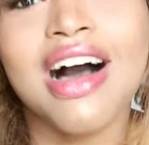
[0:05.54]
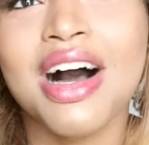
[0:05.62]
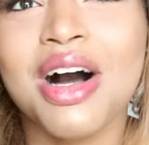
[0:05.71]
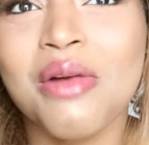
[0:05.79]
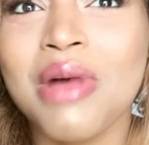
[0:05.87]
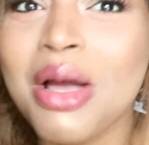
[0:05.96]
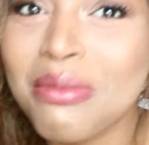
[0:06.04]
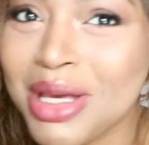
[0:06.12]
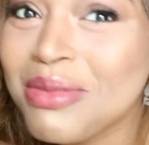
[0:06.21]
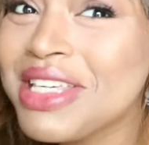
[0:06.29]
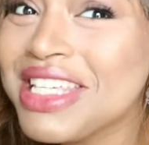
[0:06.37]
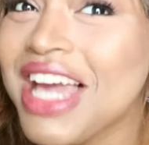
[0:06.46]
Um,
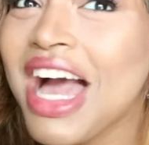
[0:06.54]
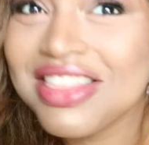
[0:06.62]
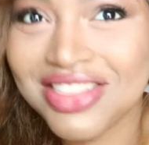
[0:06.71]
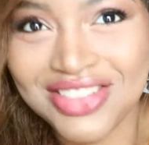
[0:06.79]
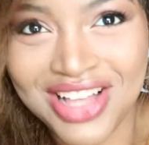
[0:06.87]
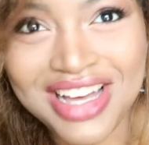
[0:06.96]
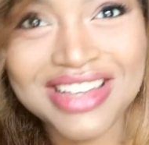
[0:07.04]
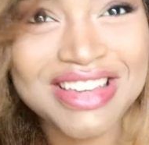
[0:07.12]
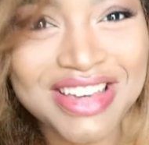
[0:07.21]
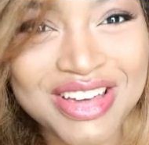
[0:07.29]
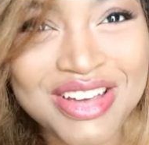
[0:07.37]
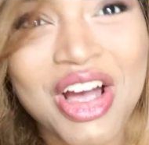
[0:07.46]
maybe the Lion
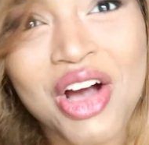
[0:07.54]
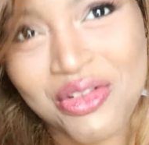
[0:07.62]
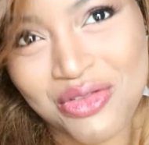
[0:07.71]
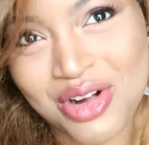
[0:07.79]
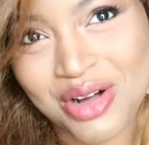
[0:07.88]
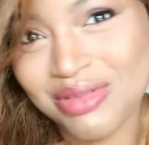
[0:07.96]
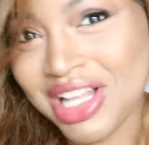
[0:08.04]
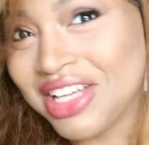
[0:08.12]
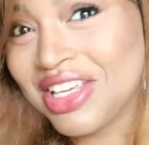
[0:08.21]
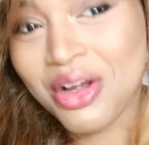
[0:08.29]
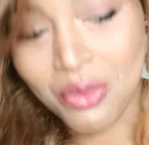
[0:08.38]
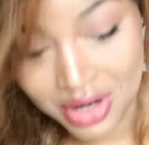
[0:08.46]
King from
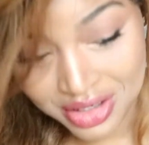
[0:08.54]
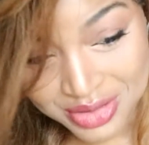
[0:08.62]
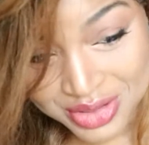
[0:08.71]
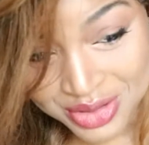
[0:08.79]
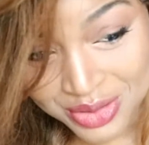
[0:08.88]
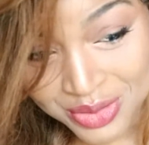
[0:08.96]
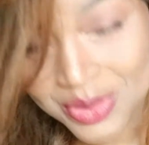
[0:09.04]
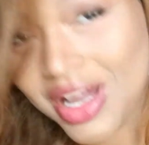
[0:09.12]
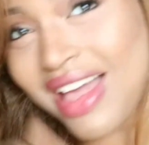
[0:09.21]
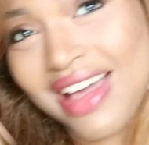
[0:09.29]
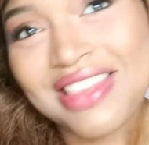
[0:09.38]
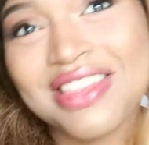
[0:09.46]
Lion King 1 or 2,
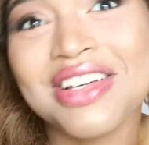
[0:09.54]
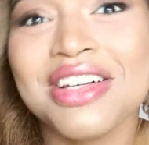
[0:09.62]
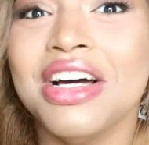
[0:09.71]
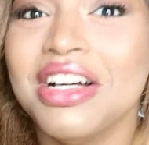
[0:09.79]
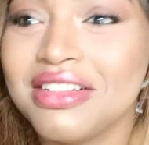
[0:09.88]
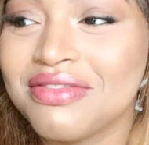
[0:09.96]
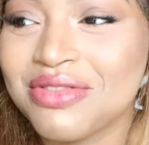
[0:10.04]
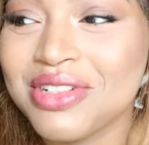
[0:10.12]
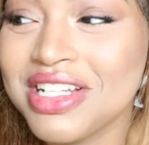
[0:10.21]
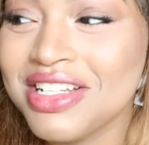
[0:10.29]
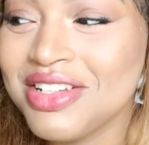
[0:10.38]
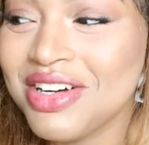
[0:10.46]
and the
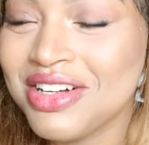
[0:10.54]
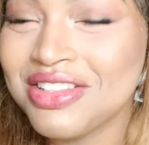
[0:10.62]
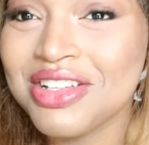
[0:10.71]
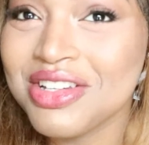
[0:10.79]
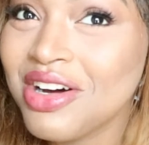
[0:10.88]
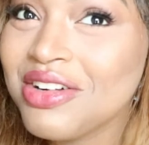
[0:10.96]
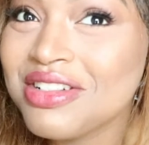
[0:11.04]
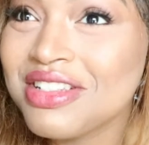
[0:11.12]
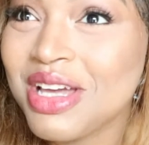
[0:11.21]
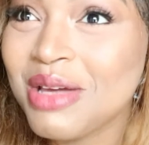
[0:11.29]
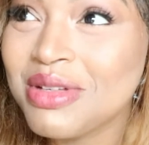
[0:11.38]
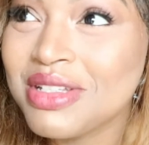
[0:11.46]
freaking da the daughter's name